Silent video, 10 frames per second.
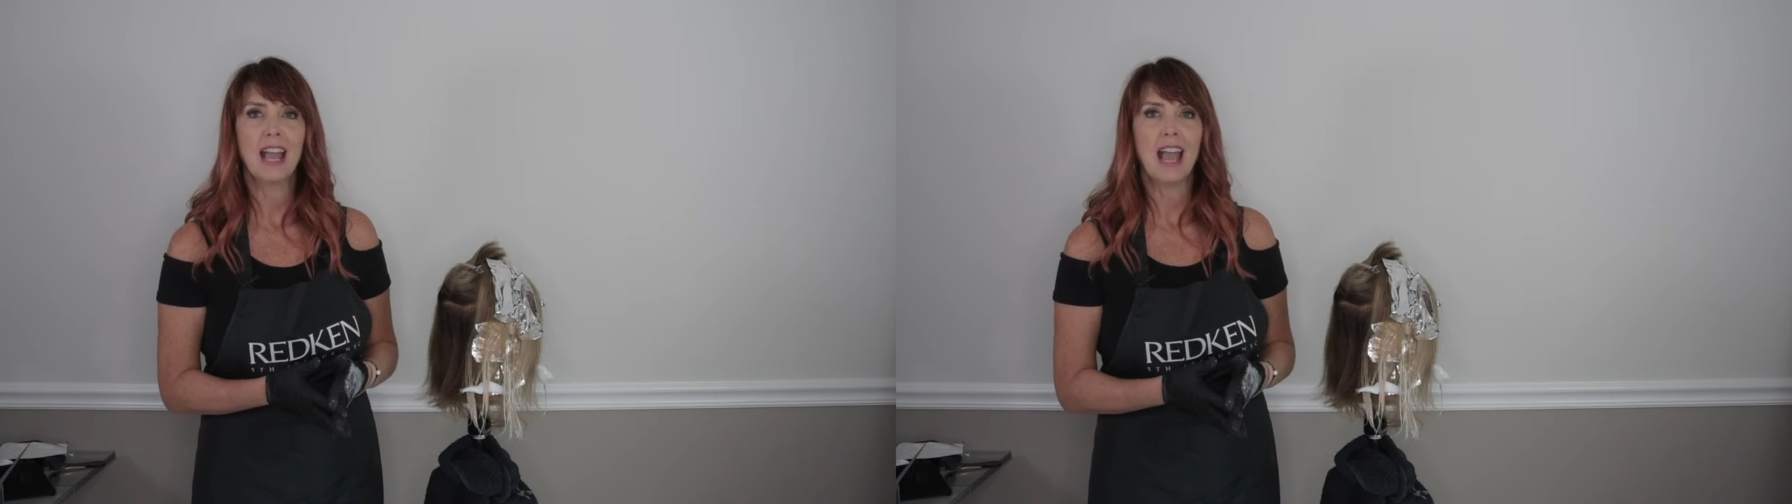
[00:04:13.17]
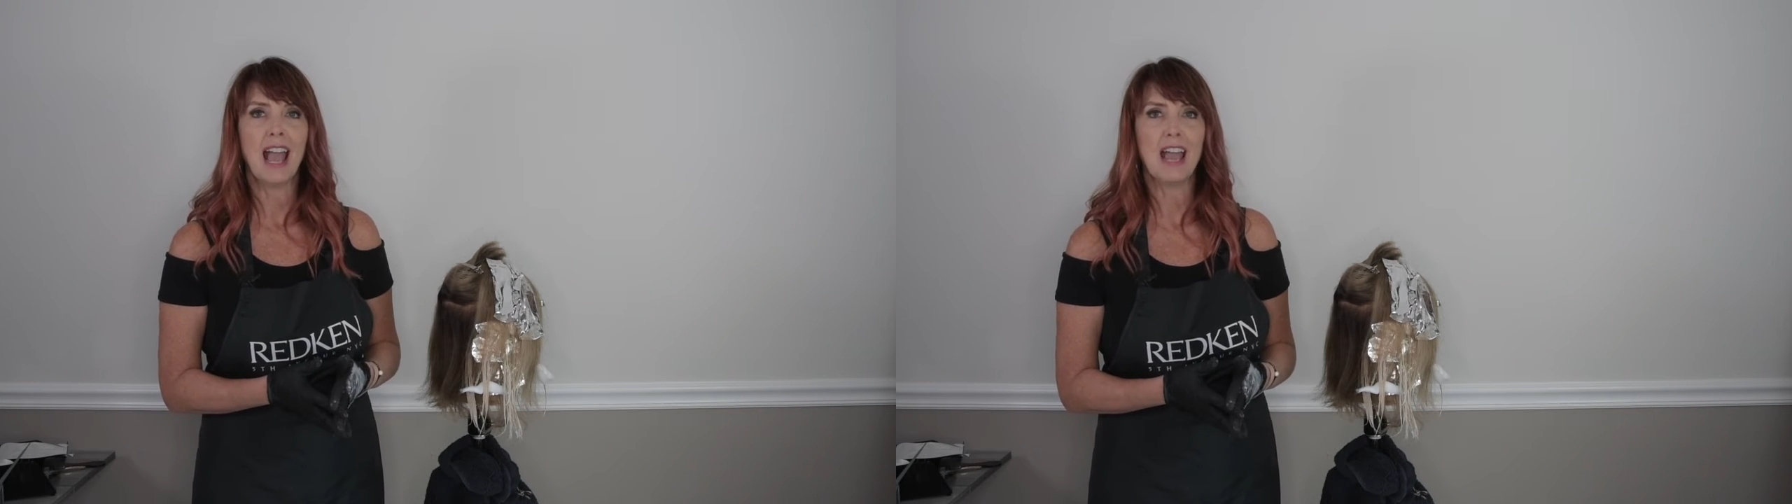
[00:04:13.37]

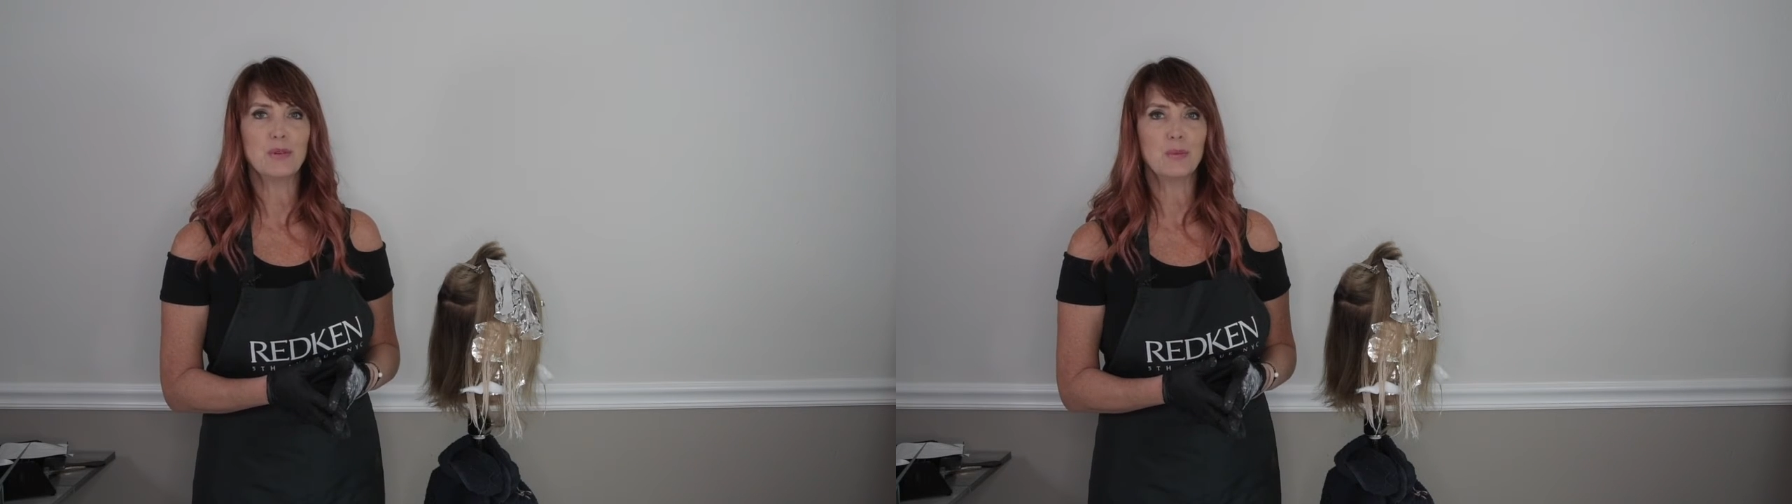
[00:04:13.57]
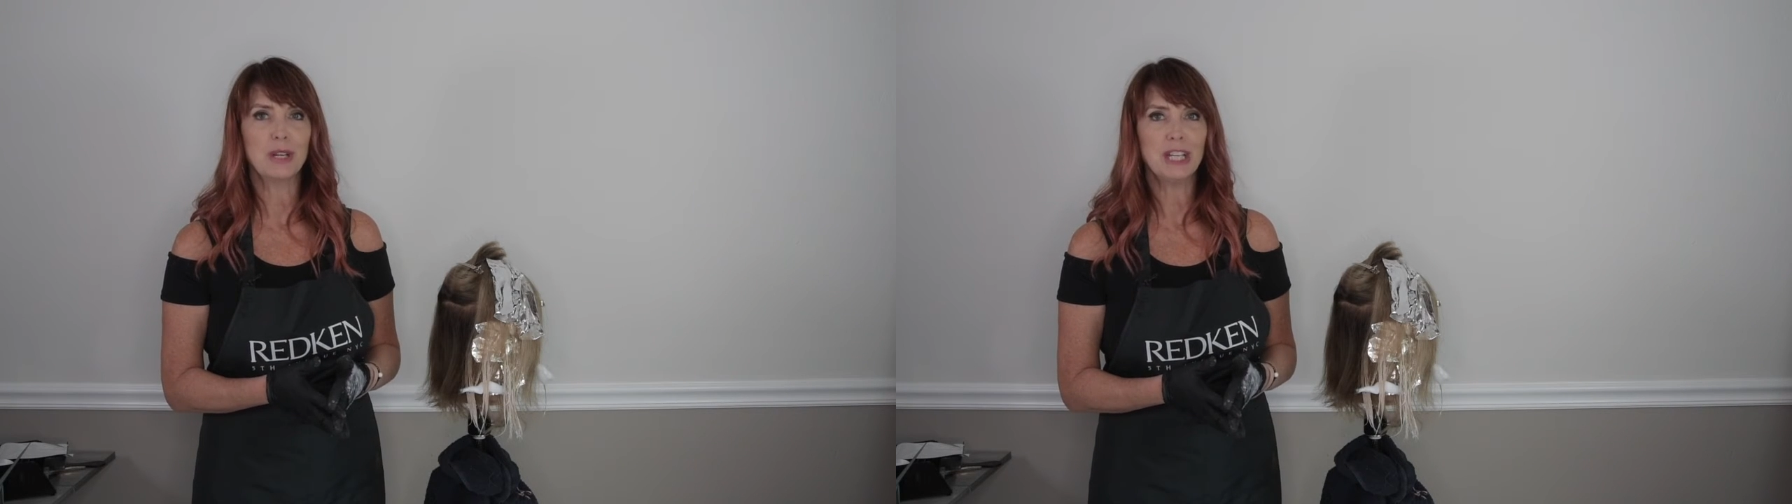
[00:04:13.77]

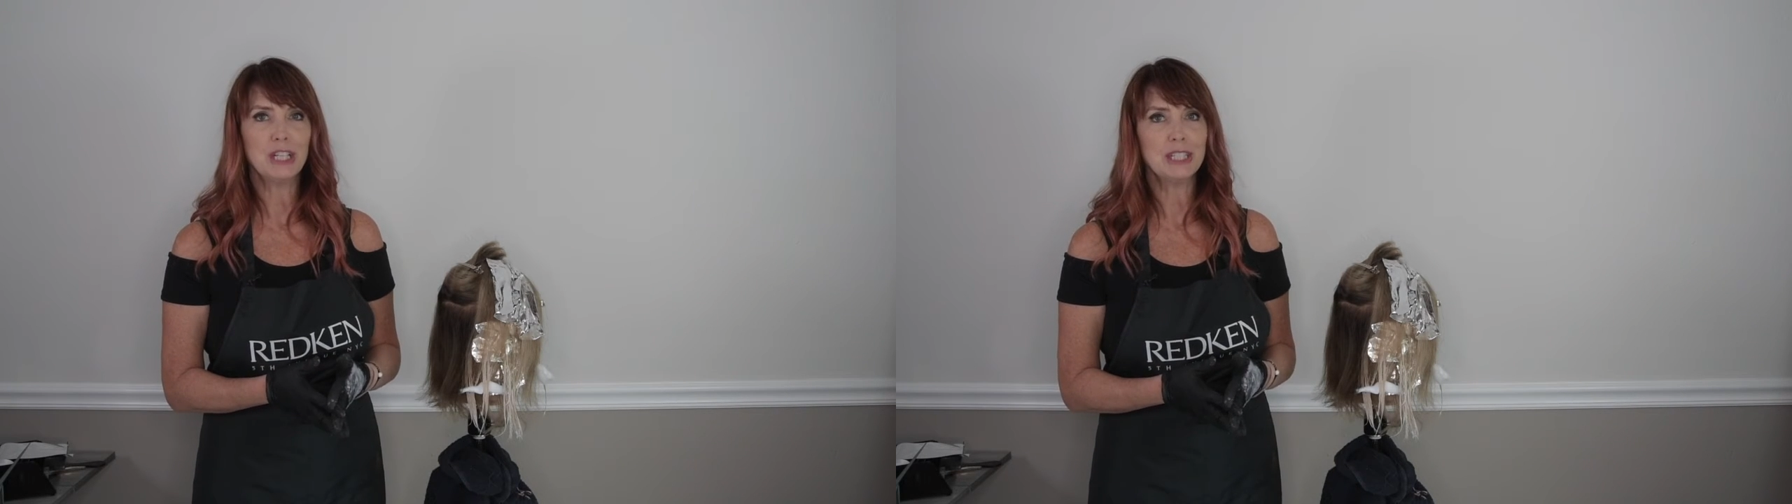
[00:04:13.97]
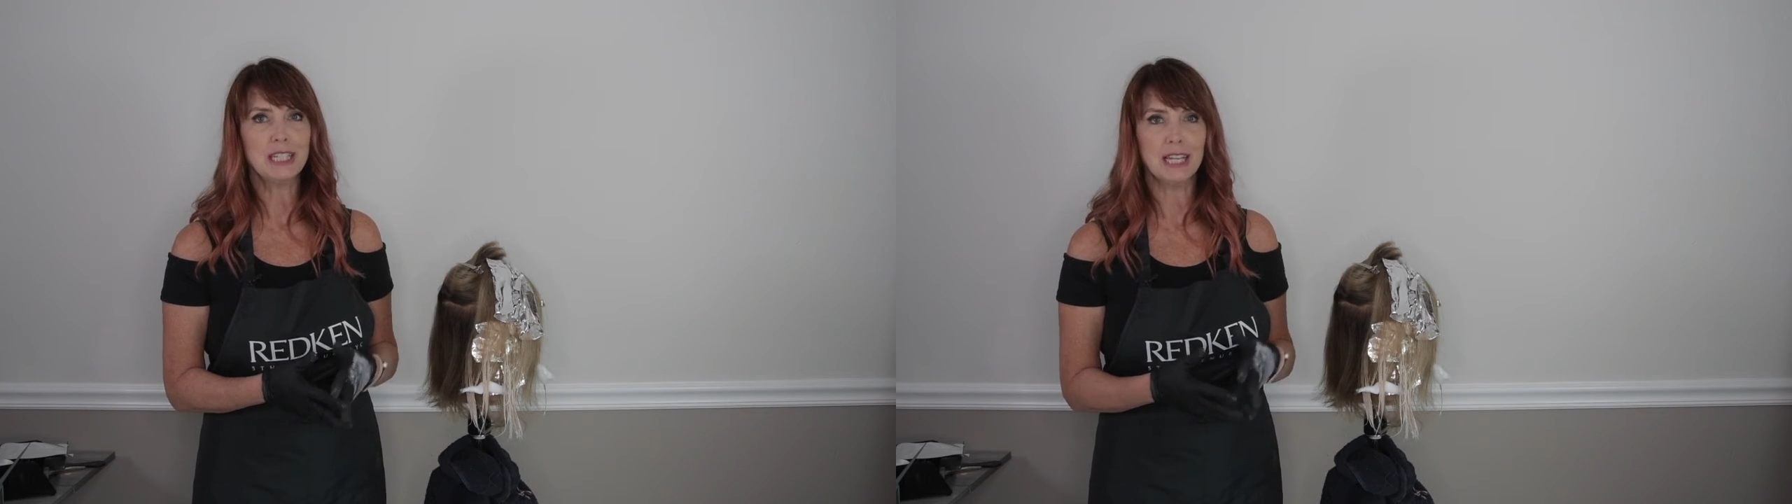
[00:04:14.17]
and we
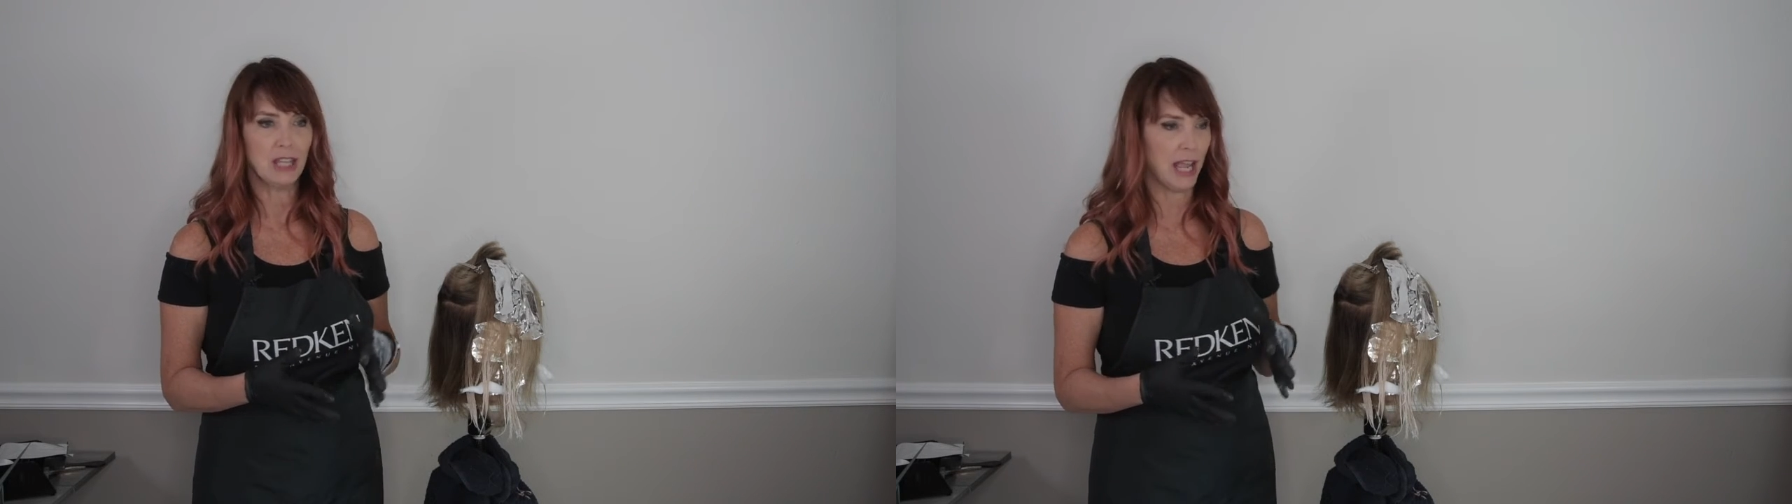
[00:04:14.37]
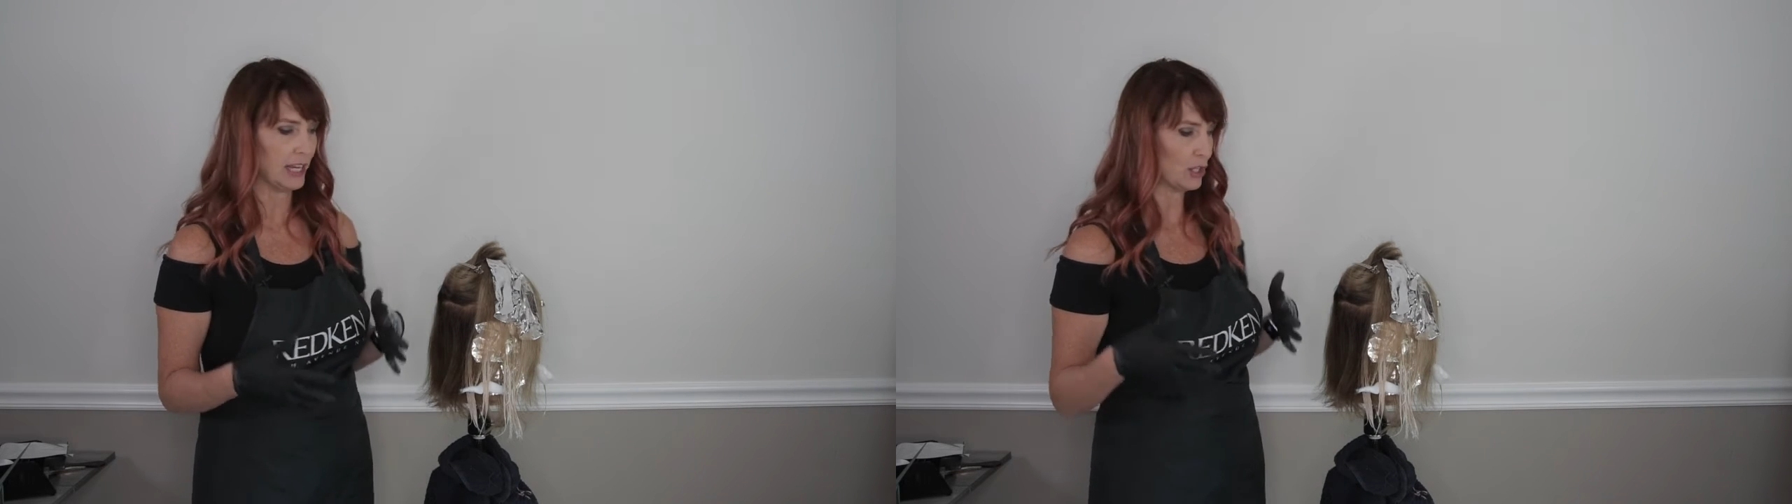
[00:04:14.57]
did like